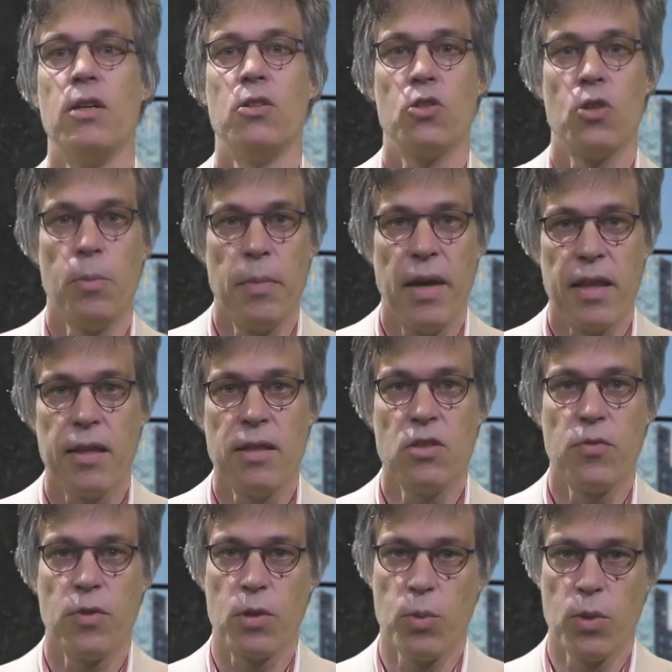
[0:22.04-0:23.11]
Some methods
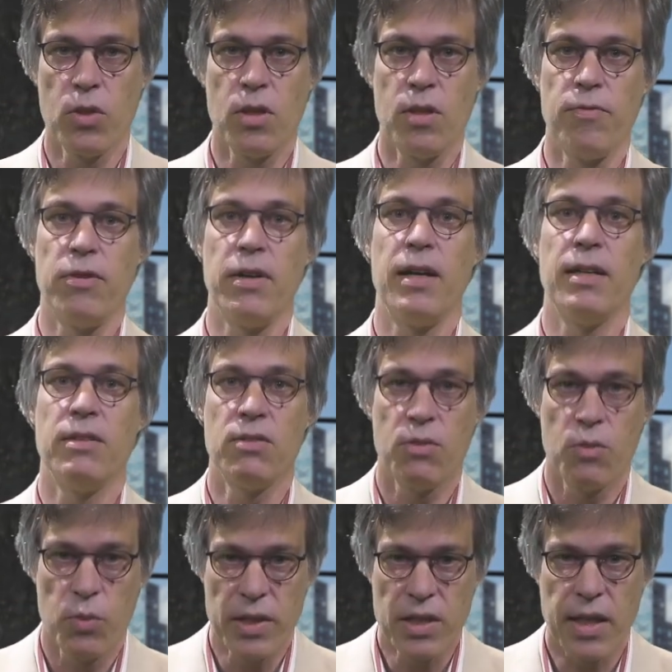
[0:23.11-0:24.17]
for quantified
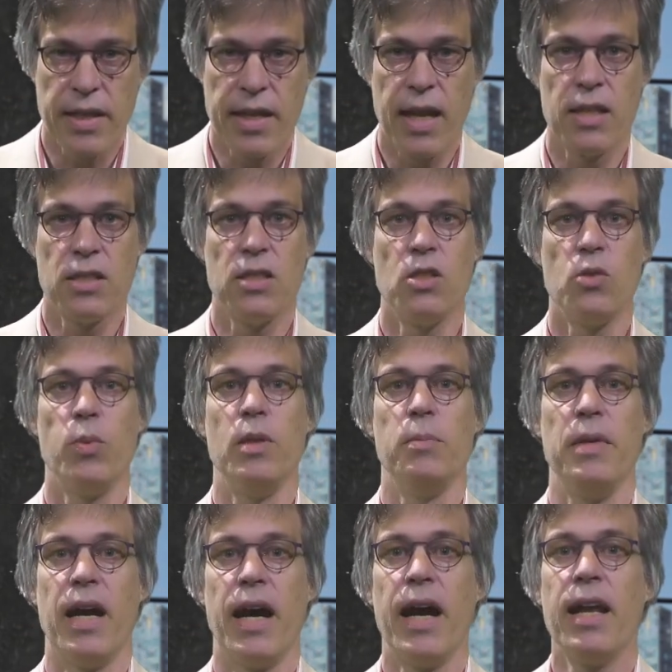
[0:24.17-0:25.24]
risk analysis will
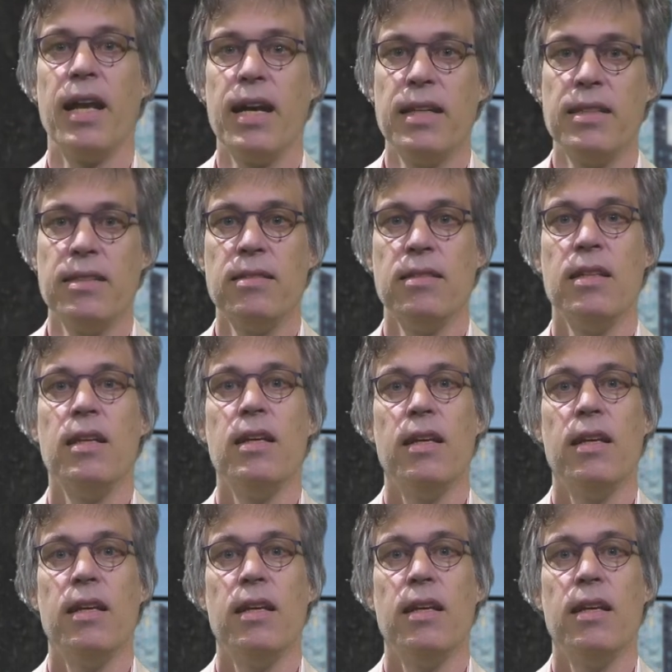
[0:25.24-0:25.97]
be highlighted,